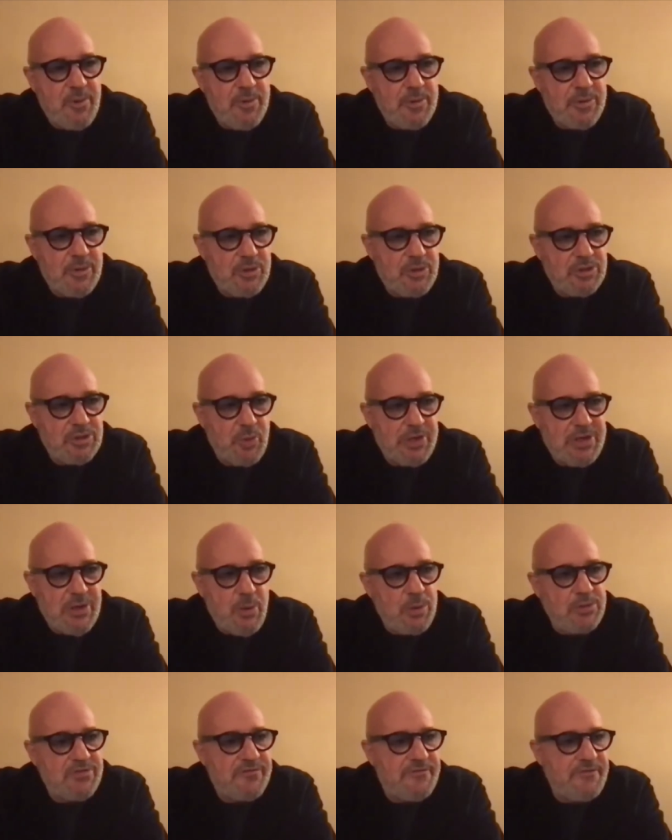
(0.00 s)
because when I
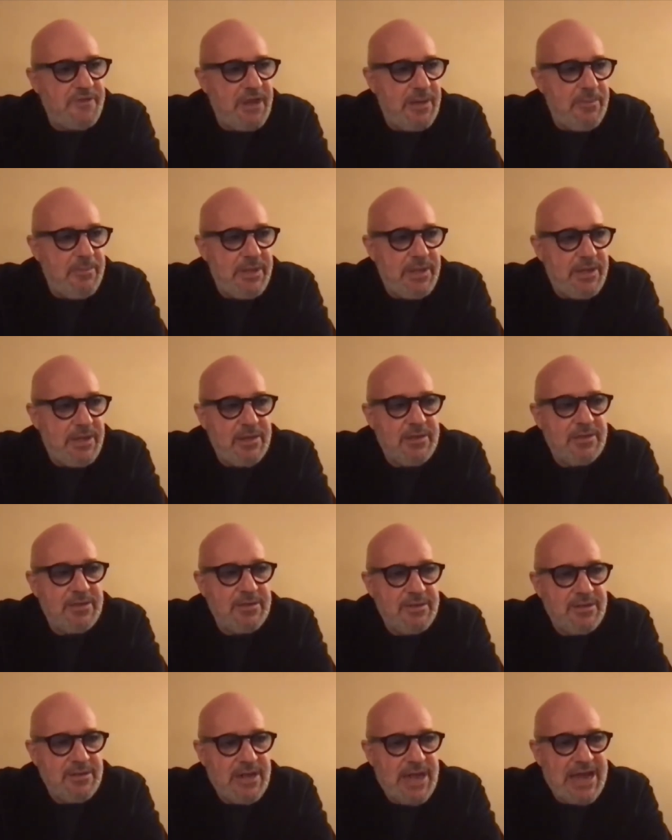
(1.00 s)
was filming,
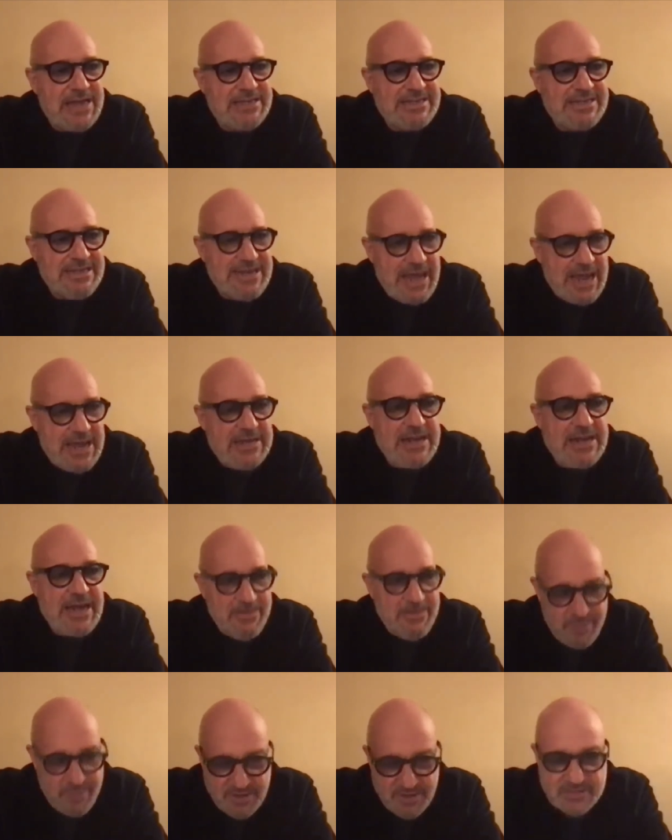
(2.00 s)

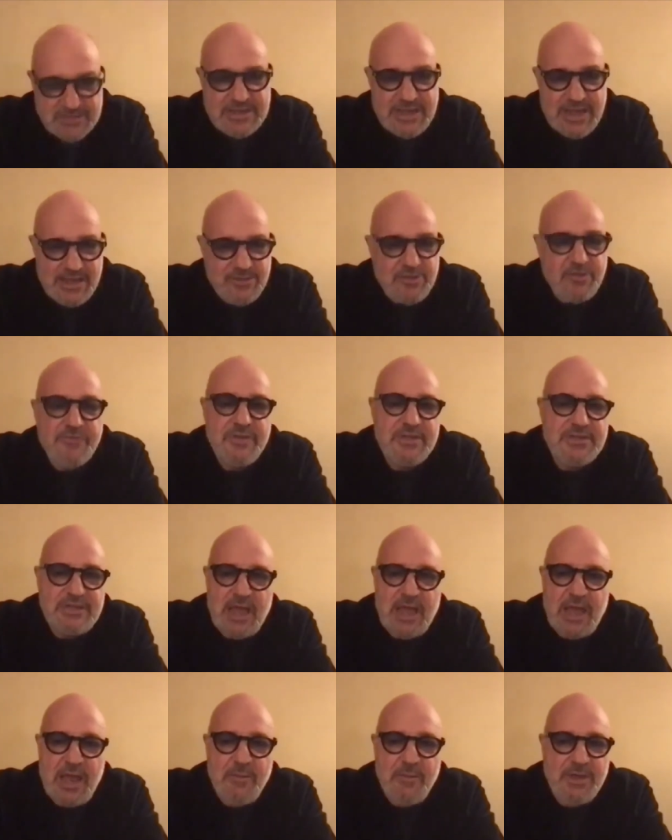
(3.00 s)
99% of the
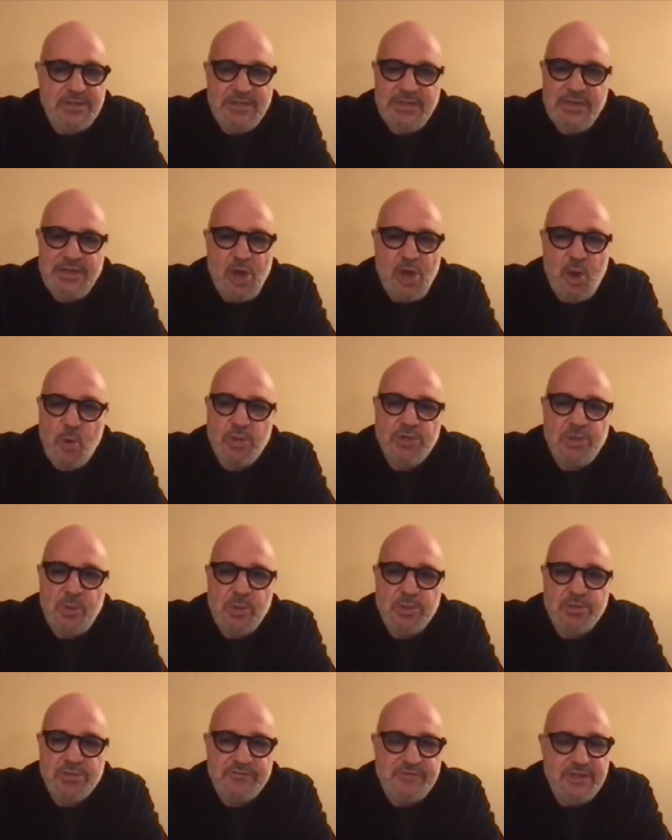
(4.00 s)
time, I didn't know what I
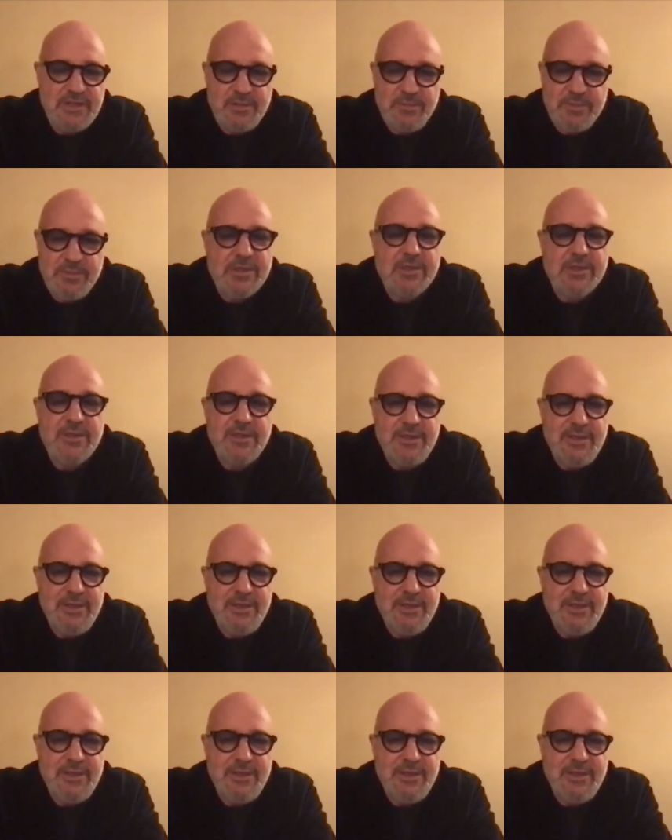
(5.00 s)
was filming.